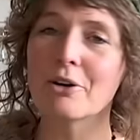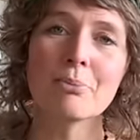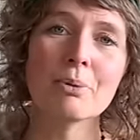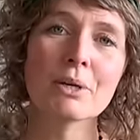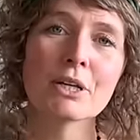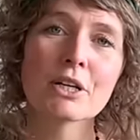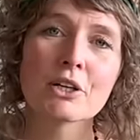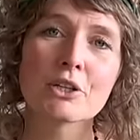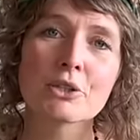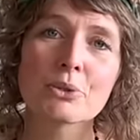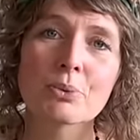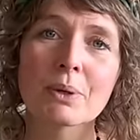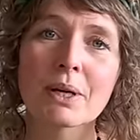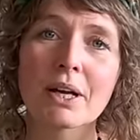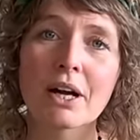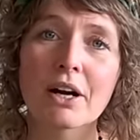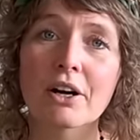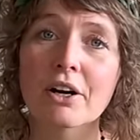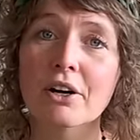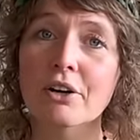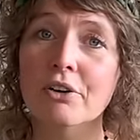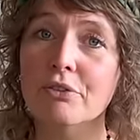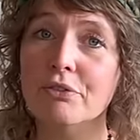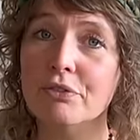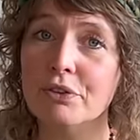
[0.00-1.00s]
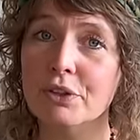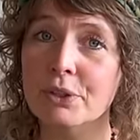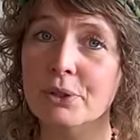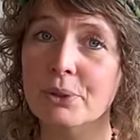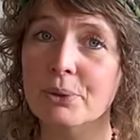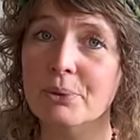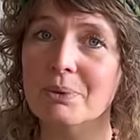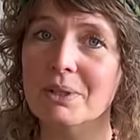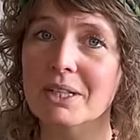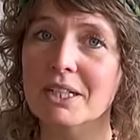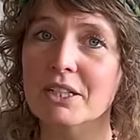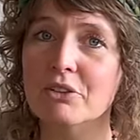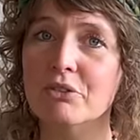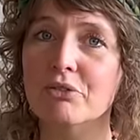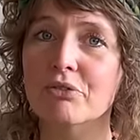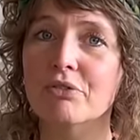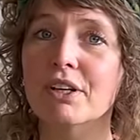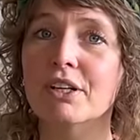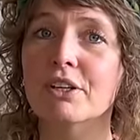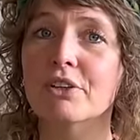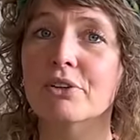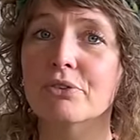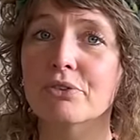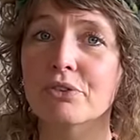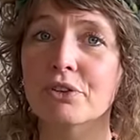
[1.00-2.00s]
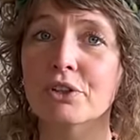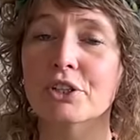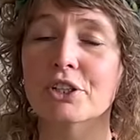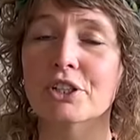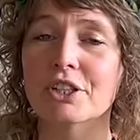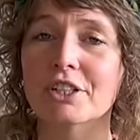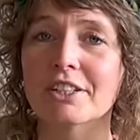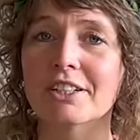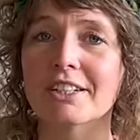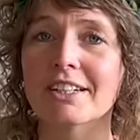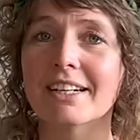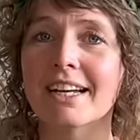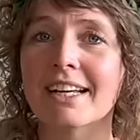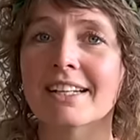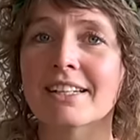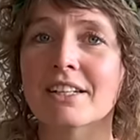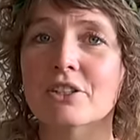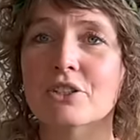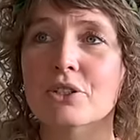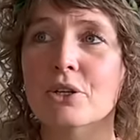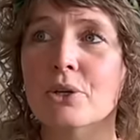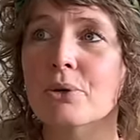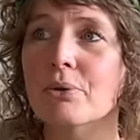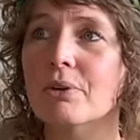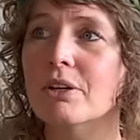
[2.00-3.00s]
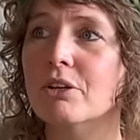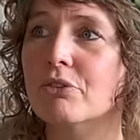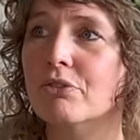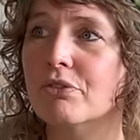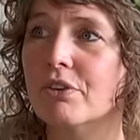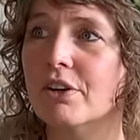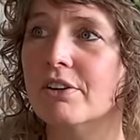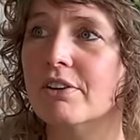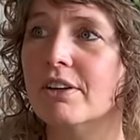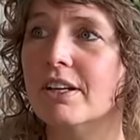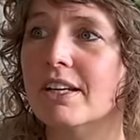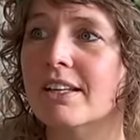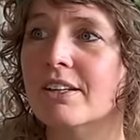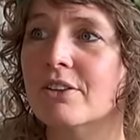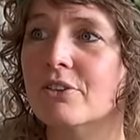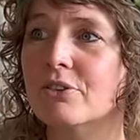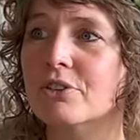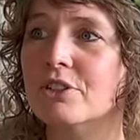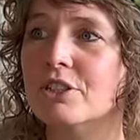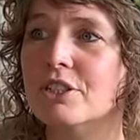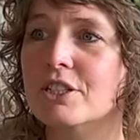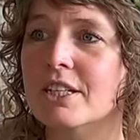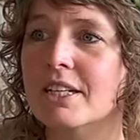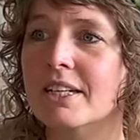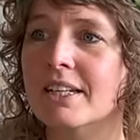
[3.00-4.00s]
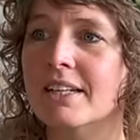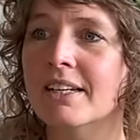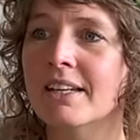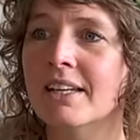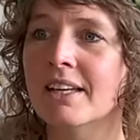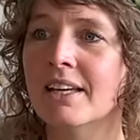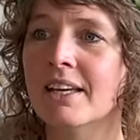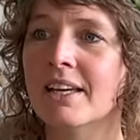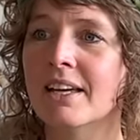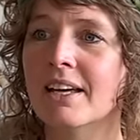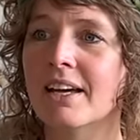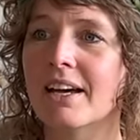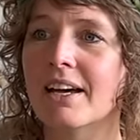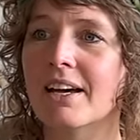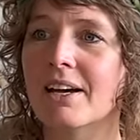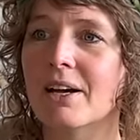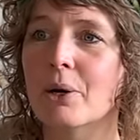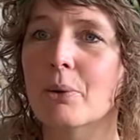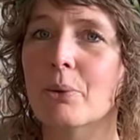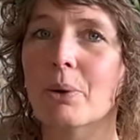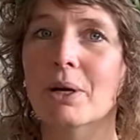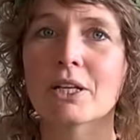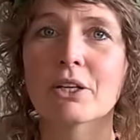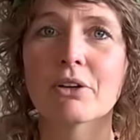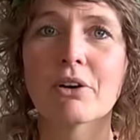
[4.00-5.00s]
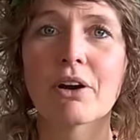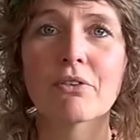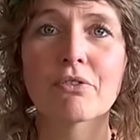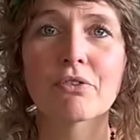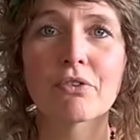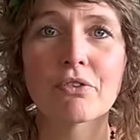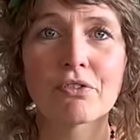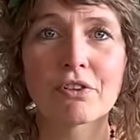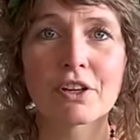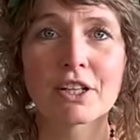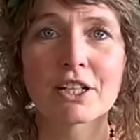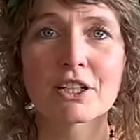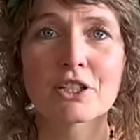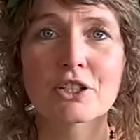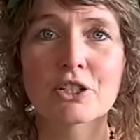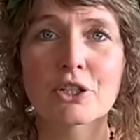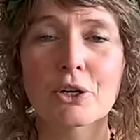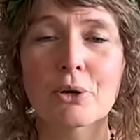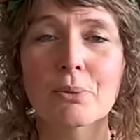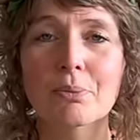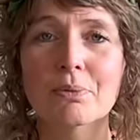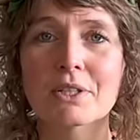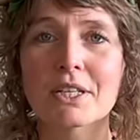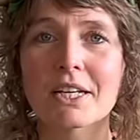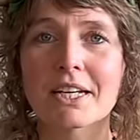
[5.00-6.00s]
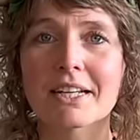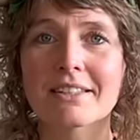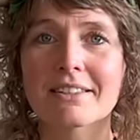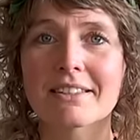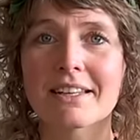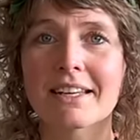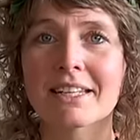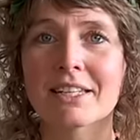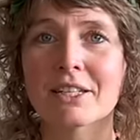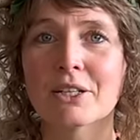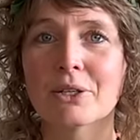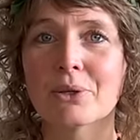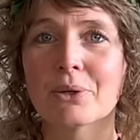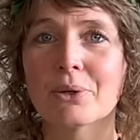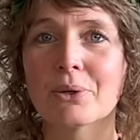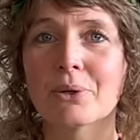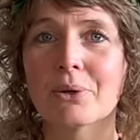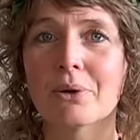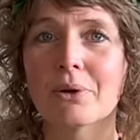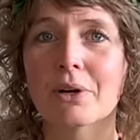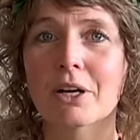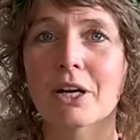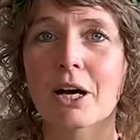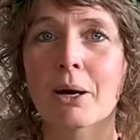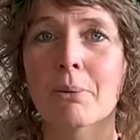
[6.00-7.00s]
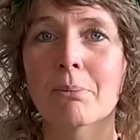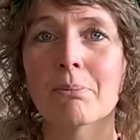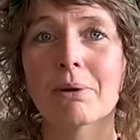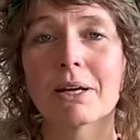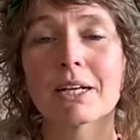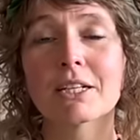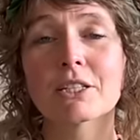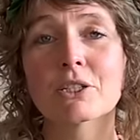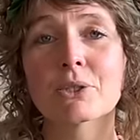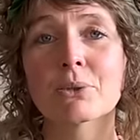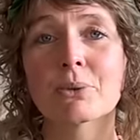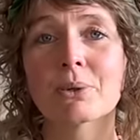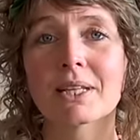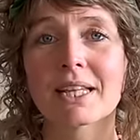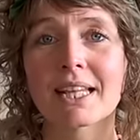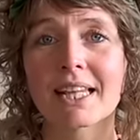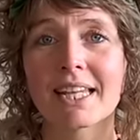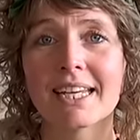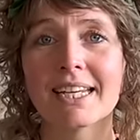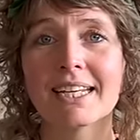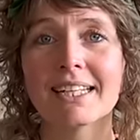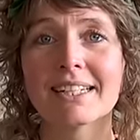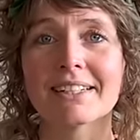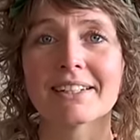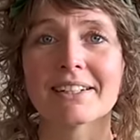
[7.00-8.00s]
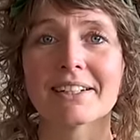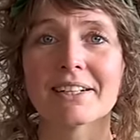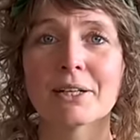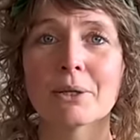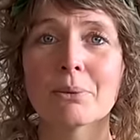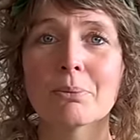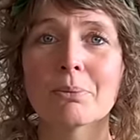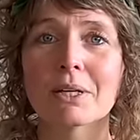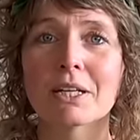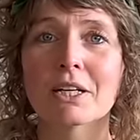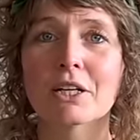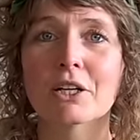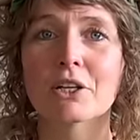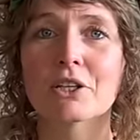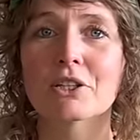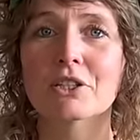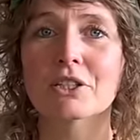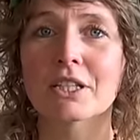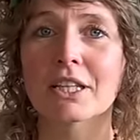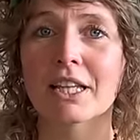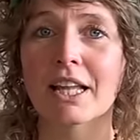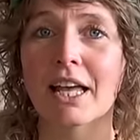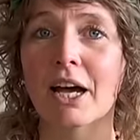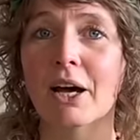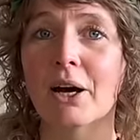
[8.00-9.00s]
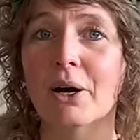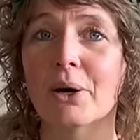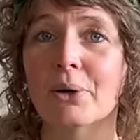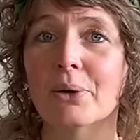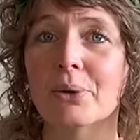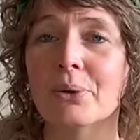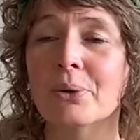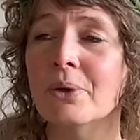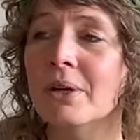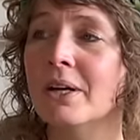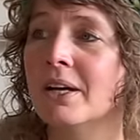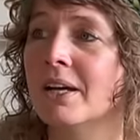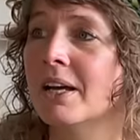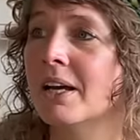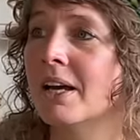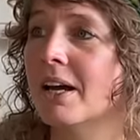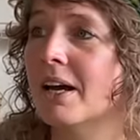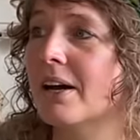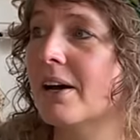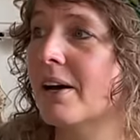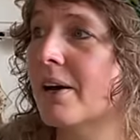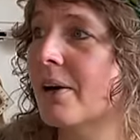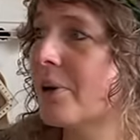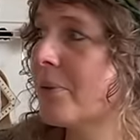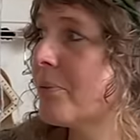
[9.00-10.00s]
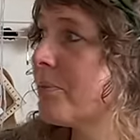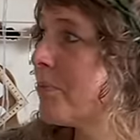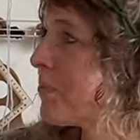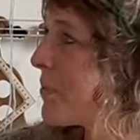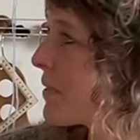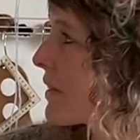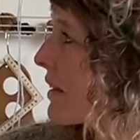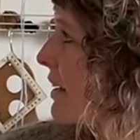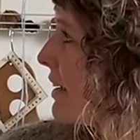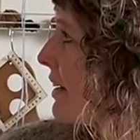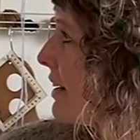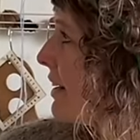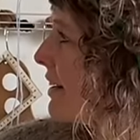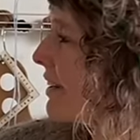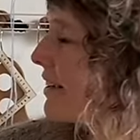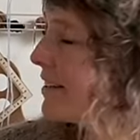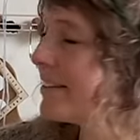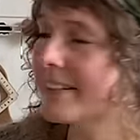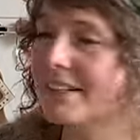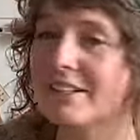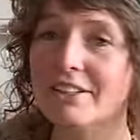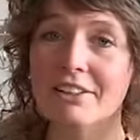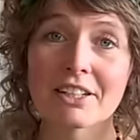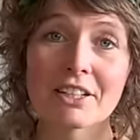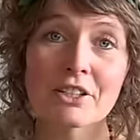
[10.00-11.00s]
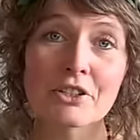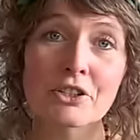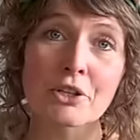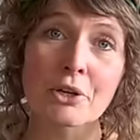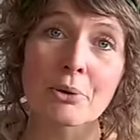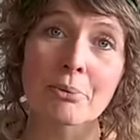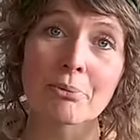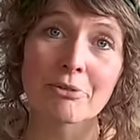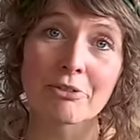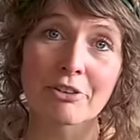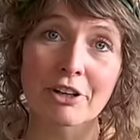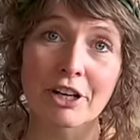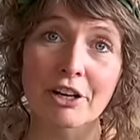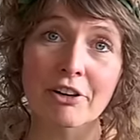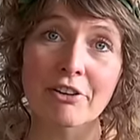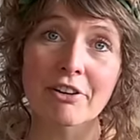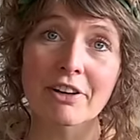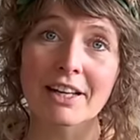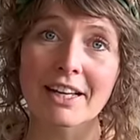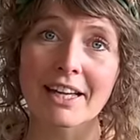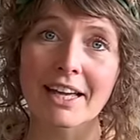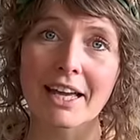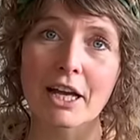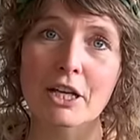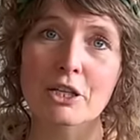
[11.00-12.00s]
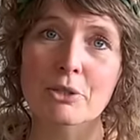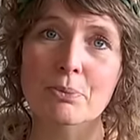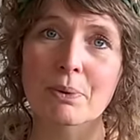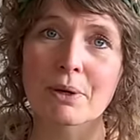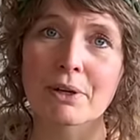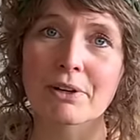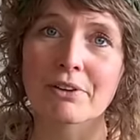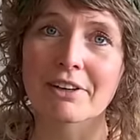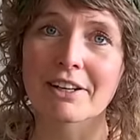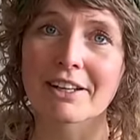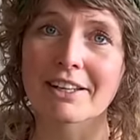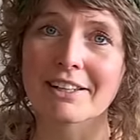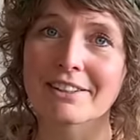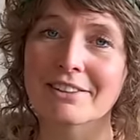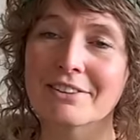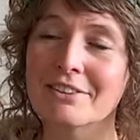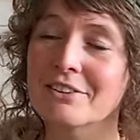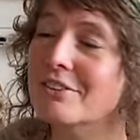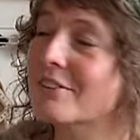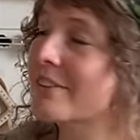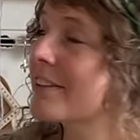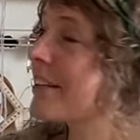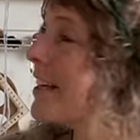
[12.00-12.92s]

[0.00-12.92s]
because we are a few weeks further, and it's always very interesting when you have a finished object and you come back to it later, because now there is some wearing experience,